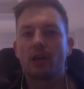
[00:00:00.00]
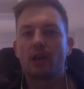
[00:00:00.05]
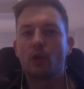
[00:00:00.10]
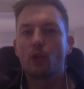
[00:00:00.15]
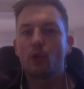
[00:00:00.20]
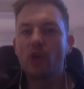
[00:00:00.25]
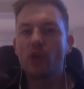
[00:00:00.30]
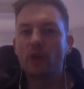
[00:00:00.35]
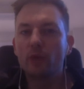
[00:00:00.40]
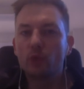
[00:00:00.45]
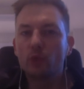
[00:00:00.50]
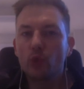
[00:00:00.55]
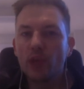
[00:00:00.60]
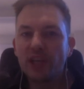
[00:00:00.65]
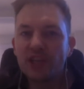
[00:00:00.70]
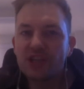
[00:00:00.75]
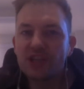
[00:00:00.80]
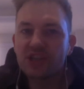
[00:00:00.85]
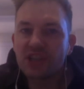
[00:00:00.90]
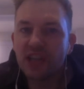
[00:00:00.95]
We have
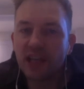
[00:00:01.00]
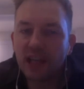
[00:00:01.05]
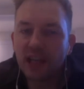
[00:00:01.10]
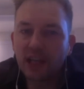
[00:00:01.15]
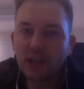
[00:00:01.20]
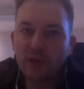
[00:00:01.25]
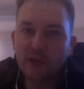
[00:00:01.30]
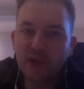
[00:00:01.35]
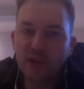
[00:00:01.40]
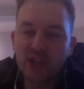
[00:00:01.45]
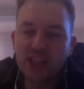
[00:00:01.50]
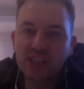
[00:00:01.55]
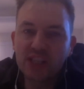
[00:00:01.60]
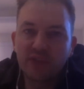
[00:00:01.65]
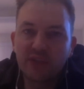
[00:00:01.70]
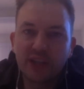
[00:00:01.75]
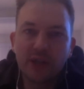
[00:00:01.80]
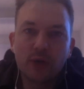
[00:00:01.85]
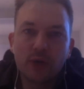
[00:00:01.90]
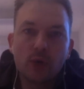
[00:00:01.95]
reached the end of this
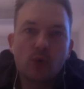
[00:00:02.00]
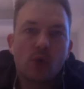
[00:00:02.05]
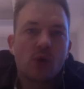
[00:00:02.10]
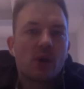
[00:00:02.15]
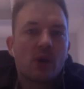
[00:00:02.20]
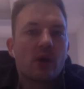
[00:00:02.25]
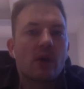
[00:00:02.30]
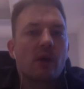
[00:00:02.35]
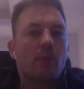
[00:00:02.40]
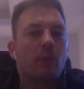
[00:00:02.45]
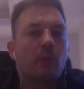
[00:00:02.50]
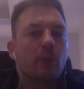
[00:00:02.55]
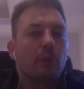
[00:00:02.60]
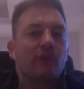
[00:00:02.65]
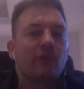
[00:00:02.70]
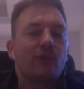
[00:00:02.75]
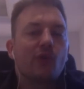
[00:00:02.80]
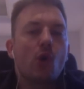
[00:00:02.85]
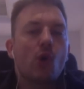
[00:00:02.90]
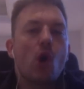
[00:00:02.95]
video, but
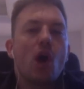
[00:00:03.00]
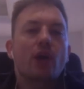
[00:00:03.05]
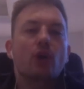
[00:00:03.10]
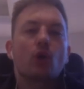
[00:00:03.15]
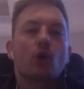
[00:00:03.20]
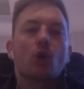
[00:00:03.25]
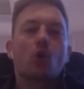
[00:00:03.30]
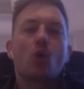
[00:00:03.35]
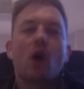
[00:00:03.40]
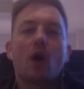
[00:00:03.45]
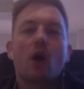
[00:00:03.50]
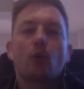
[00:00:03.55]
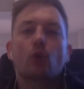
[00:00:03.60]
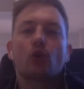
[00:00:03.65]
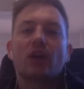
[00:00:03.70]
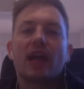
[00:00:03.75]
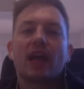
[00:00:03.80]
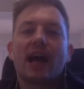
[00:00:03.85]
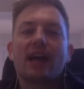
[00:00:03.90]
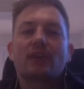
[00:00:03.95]
before I go, I would
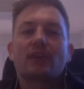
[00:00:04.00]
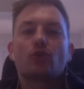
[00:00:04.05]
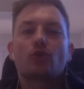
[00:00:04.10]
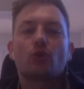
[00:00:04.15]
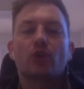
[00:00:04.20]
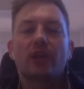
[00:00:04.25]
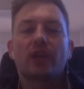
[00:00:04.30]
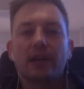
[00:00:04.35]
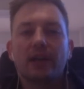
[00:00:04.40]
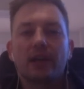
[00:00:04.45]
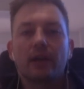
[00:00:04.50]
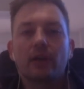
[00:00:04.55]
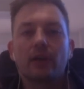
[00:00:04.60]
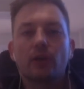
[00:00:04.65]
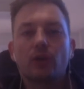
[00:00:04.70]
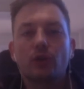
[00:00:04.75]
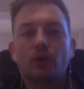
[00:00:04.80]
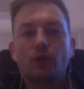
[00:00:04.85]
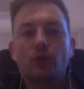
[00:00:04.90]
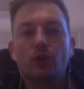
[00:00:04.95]
like to hear
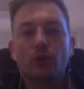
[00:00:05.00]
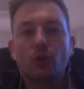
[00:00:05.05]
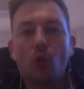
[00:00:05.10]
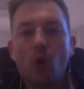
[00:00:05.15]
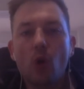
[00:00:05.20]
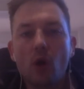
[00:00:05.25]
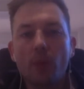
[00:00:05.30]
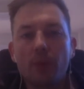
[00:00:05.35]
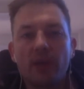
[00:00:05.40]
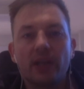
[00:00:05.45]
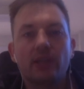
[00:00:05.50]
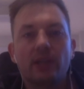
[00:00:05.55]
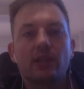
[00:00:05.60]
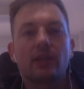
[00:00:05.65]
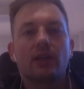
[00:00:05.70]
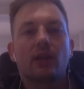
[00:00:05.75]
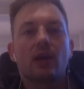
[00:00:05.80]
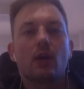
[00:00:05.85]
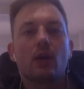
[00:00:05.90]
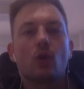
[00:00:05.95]
your
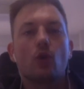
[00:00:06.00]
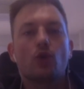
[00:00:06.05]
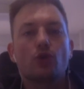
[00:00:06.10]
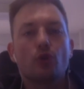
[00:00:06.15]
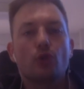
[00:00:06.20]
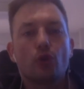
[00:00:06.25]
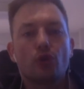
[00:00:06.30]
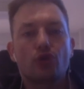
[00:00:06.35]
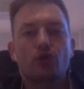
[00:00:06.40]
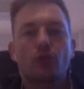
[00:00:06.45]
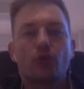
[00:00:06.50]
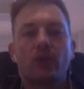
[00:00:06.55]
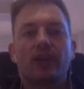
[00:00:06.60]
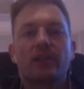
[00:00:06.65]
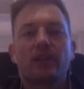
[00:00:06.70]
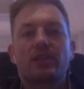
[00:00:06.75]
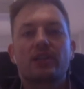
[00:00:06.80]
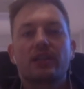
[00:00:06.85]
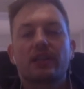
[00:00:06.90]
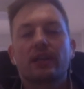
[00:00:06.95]
opinion, your
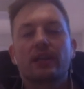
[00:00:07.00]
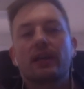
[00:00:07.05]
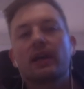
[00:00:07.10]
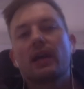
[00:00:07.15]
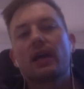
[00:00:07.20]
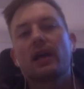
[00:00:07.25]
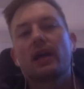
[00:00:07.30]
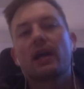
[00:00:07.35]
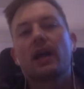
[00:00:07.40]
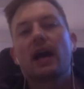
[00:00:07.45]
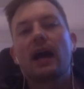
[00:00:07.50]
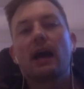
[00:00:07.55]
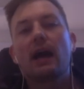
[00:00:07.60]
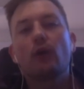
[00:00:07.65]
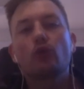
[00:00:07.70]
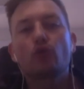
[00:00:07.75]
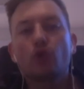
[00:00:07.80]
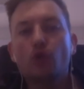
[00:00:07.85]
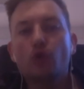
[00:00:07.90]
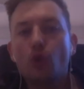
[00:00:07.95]
strategy. How
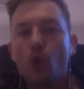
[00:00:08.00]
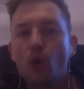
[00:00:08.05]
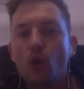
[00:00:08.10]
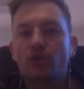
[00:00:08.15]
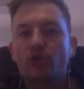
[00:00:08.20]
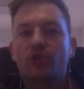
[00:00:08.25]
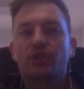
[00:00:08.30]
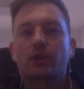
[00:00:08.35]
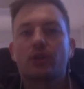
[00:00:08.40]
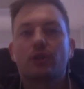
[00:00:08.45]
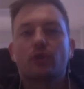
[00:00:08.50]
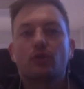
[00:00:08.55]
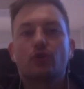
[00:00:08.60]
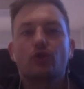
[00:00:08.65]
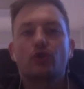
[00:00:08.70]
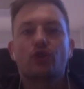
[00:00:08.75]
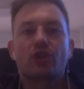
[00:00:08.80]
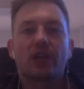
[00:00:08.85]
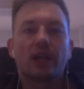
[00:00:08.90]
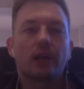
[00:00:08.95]
do you
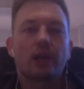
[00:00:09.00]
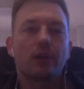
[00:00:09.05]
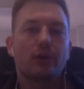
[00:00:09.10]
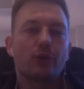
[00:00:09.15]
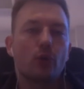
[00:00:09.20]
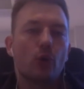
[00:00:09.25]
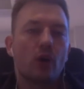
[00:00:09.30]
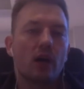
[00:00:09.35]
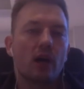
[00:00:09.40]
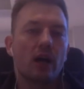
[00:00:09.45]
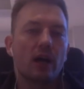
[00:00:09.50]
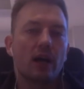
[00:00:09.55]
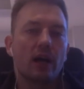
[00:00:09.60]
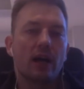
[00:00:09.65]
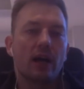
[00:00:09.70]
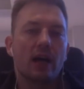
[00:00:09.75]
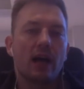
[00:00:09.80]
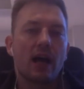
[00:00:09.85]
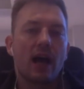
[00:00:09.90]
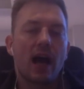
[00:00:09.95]
sell
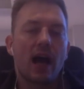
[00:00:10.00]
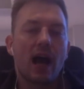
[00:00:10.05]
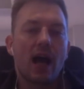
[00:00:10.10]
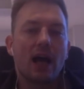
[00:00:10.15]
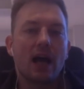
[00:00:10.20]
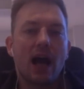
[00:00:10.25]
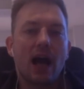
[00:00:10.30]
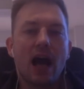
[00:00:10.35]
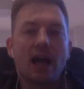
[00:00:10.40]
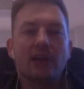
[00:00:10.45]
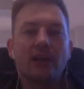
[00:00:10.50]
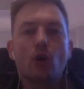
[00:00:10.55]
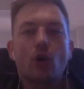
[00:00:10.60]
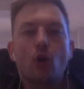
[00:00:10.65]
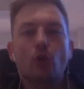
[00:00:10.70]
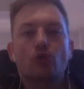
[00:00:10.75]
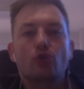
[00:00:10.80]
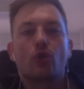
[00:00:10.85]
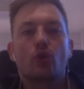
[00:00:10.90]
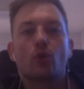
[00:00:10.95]
your
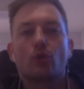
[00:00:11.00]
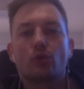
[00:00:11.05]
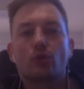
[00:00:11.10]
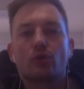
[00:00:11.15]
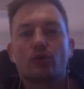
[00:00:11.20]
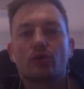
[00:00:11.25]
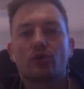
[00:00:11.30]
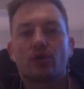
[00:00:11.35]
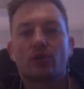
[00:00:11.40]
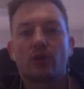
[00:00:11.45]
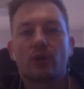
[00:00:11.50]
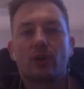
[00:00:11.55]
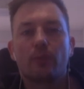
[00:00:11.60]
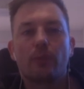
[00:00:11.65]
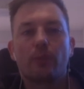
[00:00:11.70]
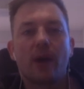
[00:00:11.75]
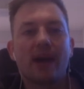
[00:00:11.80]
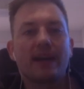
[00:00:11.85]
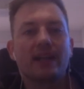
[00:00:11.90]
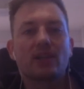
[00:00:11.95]
IEO tokens on
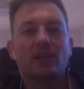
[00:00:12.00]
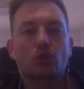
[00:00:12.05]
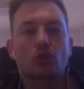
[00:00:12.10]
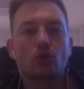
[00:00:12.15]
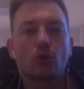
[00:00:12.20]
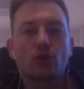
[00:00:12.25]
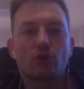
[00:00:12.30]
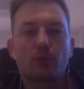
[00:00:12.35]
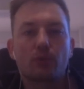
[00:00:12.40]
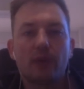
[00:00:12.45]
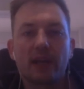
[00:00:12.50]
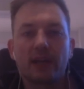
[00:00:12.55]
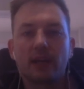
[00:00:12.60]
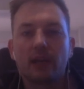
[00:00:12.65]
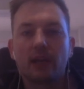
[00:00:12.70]
Binance Launchpad?